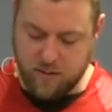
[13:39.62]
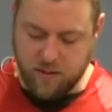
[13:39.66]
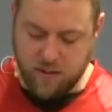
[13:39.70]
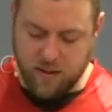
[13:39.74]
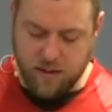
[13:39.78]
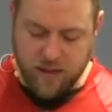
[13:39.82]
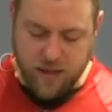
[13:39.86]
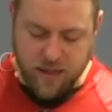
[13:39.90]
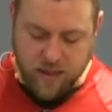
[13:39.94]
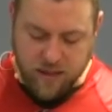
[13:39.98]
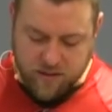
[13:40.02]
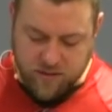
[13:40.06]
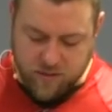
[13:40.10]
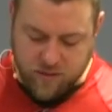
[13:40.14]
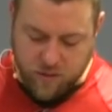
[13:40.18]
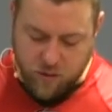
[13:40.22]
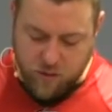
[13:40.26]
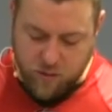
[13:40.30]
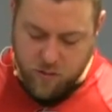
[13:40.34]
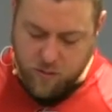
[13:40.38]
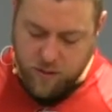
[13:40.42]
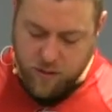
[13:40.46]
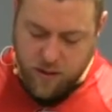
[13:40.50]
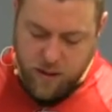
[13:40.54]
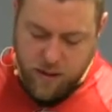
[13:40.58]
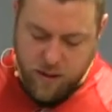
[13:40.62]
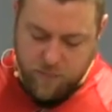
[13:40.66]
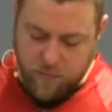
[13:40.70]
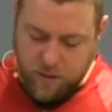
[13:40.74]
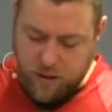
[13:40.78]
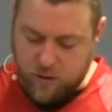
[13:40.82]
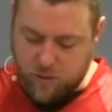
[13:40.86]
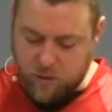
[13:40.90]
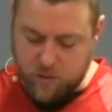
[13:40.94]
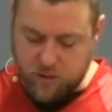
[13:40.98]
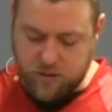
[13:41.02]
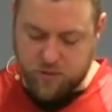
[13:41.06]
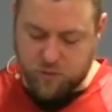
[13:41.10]
And so I'm not
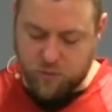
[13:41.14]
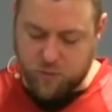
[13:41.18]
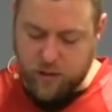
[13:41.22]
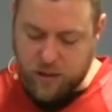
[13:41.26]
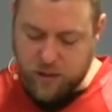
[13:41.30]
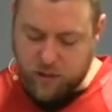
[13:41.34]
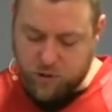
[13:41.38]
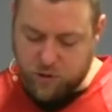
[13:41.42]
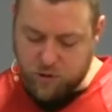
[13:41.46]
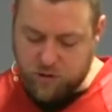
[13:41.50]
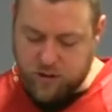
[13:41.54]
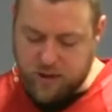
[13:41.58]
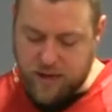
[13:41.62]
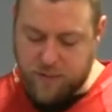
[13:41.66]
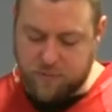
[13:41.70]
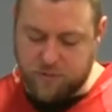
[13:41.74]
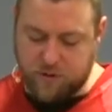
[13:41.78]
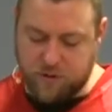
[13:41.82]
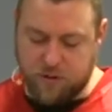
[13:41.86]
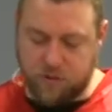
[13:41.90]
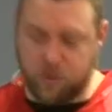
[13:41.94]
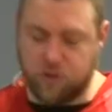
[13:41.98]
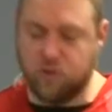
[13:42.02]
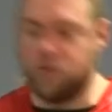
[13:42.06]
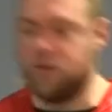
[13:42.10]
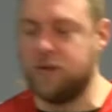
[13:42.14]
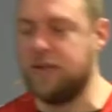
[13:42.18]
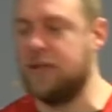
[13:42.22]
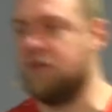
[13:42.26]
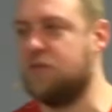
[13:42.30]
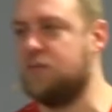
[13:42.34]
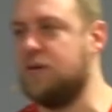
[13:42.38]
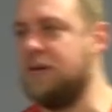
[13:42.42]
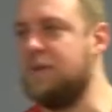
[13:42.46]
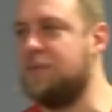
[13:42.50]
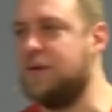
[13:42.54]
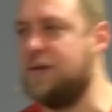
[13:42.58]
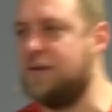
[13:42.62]
going to read through chapter
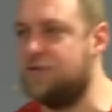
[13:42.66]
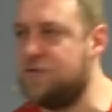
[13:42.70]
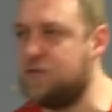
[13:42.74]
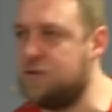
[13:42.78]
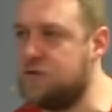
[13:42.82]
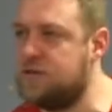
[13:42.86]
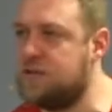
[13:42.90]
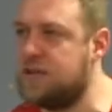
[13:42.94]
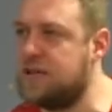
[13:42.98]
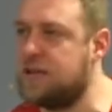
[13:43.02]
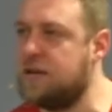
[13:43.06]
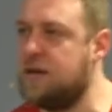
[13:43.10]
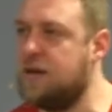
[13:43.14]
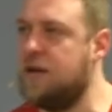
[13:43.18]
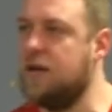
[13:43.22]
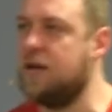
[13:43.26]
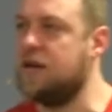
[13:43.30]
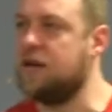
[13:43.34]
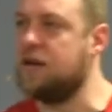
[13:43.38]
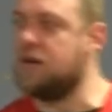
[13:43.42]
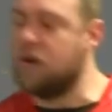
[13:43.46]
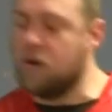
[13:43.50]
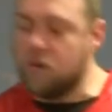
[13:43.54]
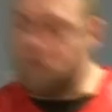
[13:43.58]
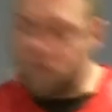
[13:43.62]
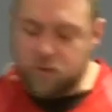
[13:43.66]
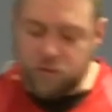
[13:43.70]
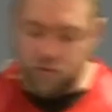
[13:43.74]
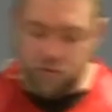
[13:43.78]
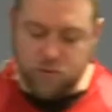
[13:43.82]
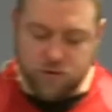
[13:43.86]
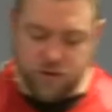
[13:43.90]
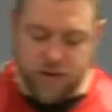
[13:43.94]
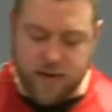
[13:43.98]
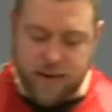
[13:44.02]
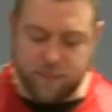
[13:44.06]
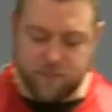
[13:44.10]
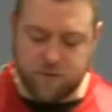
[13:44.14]
23, but if you did go through
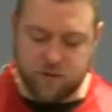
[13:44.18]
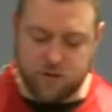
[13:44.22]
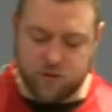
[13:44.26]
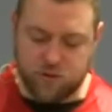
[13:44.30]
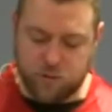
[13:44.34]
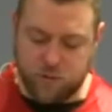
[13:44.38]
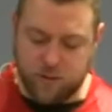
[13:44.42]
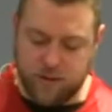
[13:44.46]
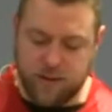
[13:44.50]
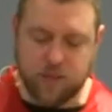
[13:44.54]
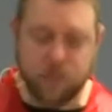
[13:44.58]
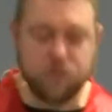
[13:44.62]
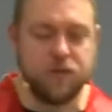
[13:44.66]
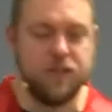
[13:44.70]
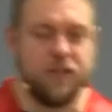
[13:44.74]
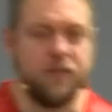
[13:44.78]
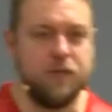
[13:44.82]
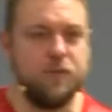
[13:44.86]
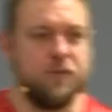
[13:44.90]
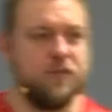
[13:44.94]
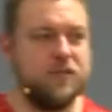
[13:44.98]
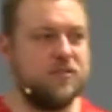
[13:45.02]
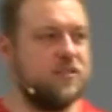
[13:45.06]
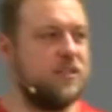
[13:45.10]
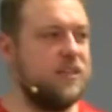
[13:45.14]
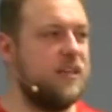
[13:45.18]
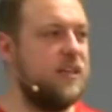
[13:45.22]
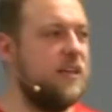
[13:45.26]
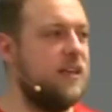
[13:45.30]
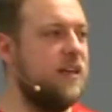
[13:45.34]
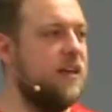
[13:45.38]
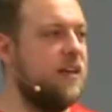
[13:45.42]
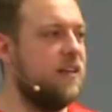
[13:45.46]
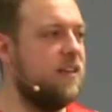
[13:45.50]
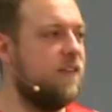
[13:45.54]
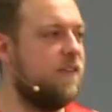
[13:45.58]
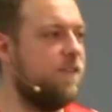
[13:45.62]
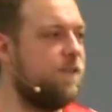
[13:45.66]
chapter 23, you would see
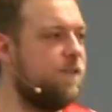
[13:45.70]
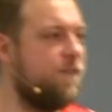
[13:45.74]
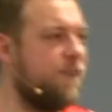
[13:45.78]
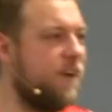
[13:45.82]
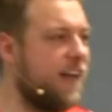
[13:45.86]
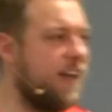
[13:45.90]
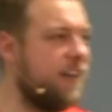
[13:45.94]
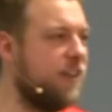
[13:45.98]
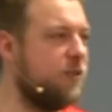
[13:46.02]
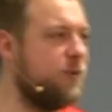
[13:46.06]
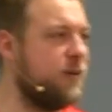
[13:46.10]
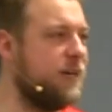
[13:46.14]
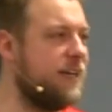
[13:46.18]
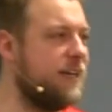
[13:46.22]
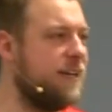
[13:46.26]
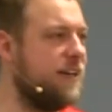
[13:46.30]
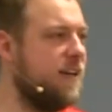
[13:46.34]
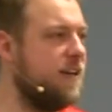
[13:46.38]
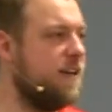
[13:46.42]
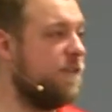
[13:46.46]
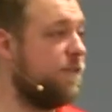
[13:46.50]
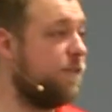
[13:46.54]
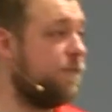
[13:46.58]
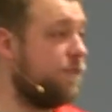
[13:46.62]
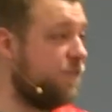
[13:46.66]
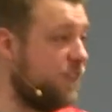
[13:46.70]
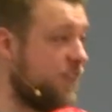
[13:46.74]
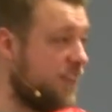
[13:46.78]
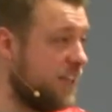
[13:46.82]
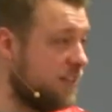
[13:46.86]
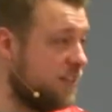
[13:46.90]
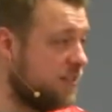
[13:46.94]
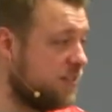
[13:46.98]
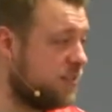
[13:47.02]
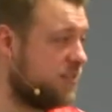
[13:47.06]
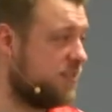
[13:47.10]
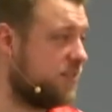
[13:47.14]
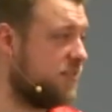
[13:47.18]
the following
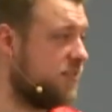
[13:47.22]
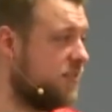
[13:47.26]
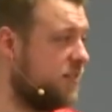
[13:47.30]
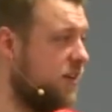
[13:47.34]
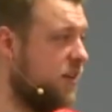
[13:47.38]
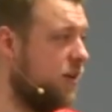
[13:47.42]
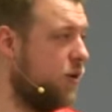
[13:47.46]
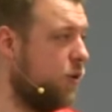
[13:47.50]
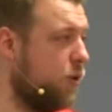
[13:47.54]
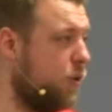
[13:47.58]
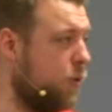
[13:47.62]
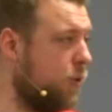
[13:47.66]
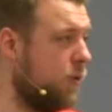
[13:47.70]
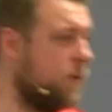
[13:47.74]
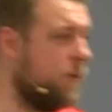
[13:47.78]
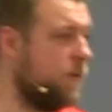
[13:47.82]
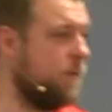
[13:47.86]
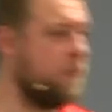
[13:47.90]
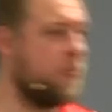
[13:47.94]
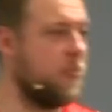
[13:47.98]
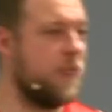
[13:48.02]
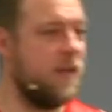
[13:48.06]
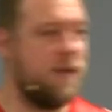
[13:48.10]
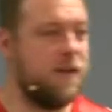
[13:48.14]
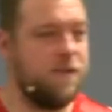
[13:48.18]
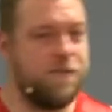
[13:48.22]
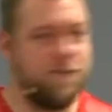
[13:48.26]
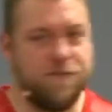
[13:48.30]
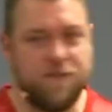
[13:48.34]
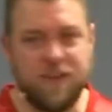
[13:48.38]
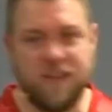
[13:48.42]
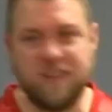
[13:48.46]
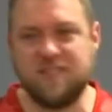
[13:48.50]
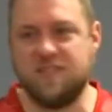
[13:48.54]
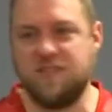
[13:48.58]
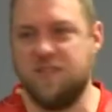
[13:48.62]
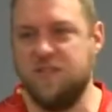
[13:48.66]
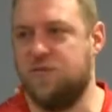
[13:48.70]
feasts or
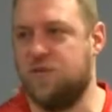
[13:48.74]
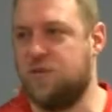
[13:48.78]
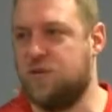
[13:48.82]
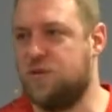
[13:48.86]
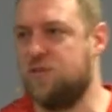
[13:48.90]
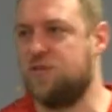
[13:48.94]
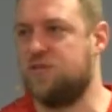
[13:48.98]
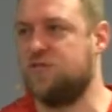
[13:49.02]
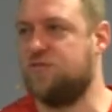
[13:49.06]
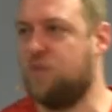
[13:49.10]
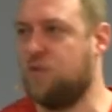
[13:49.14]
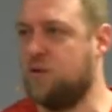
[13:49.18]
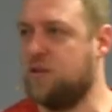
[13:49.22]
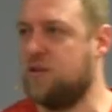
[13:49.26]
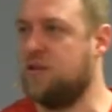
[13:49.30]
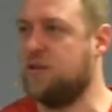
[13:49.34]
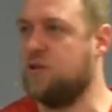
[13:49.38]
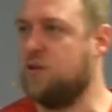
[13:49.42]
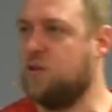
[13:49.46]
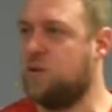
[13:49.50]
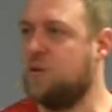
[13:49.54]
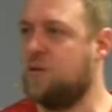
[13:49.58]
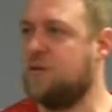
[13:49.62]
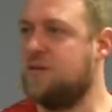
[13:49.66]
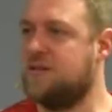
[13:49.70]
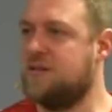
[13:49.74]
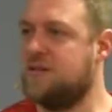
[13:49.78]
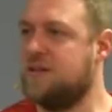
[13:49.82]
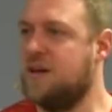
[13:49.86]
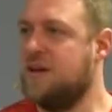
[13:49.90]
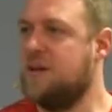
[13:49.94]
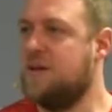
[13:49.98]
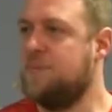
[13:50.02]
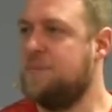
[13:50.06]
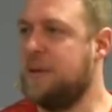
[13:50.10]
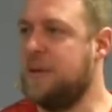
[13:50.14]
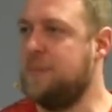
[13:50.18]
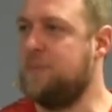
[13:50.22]
festivals for the Lord's
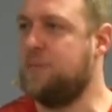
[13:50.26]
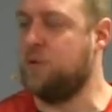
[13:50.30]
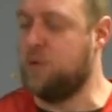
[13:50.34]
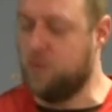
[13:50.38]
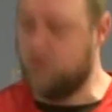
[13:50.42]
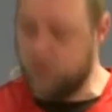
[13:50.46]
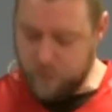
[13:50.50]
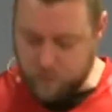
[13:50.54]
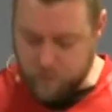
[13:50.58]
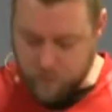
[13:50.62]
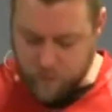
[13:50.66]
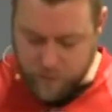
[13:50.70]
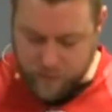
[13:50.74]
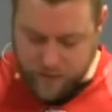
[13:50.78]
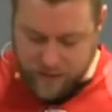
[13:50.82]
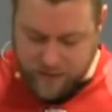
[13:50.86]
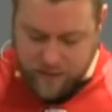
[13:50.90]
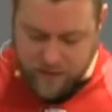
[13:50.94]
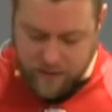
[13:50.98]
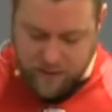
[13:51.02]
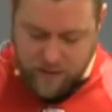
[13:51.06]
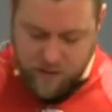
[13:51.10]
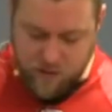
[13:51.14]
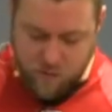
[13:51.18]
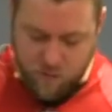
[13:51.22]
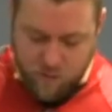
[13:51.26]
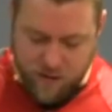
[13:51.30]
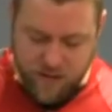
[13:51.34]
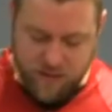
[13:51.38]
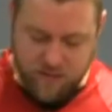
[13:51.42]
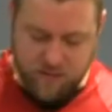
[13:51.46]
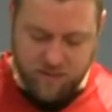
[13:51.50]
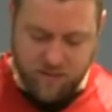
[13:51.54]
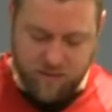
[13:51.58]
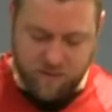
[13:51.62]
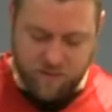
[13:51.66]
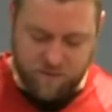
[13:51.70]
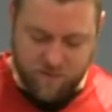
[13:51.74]
people. We would begin with
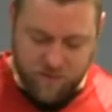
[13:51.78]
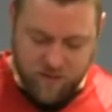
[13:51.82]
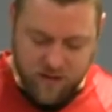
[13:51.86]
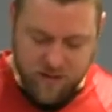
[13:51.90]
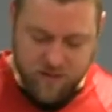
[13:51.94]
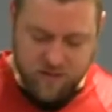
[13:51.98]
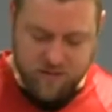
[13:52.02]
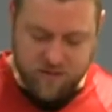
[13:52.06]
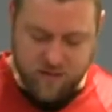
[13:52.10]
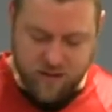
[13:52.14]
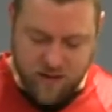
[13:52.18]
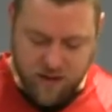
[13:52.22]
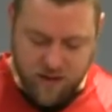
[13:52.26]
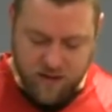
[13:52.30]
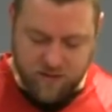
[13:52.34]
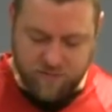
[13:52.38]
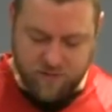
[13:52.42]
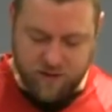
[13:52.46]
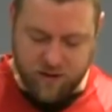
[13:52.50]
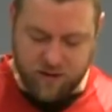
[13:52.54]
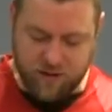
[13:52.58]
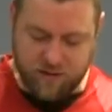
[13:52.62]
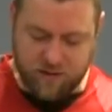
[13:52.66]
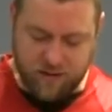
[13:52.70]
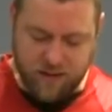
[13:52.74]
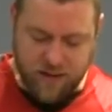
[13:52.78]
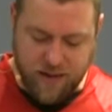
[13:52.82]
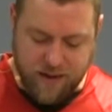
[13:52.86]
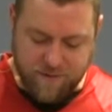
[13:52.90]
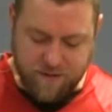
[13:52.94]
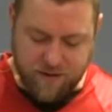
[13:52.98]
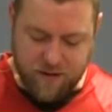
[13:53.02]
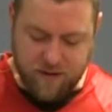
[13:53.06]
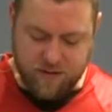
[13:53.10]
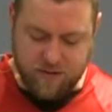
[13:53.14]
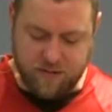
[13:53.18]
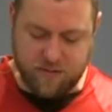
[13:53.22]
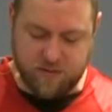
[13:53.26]
the Feast of
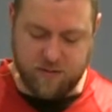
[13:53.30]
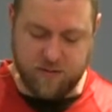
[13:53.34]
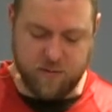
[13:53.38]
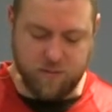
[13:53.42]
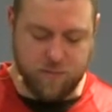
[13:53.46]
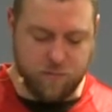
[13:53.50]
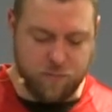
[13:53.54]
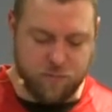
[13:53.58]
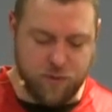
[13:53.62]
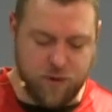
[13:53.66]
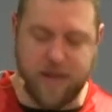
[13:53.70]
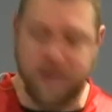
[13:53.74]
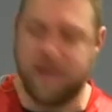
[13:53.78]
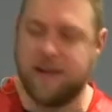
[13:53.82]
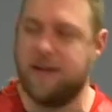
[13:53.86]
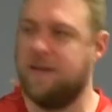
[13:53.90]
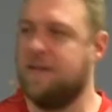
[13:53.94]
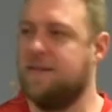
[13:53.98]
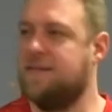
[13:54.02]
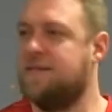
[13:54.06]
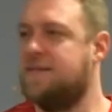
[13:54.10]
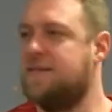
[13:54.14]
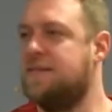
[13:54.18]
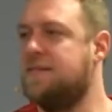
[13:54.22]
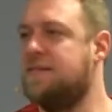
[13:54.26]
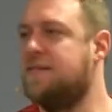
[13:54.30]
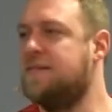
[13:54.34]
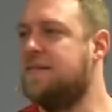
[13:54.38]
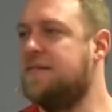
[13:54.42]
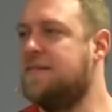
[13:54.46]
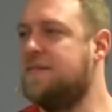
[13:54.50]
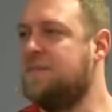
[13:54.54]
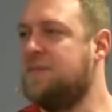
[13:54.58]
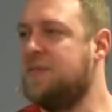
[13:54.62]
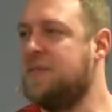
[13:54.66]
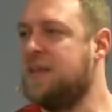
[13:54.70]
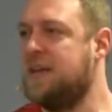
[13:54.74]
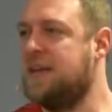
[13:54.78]
Unleavened Bread.
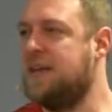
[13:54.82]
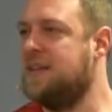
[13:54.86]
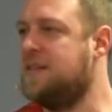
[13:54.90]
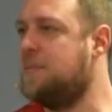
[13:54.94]
And